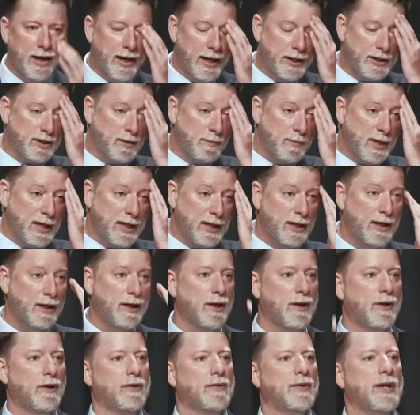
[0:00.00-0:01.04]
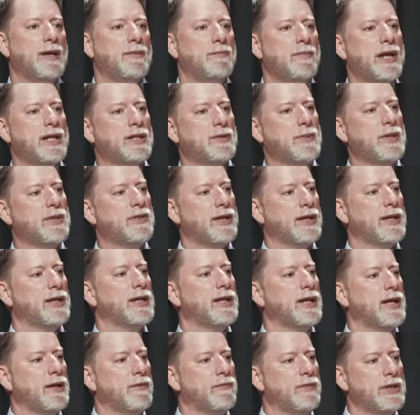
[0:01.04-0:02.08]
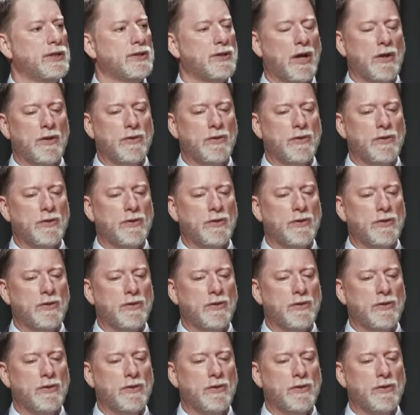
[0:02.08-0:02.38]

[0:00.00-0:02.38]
And to me, that makes me think again of these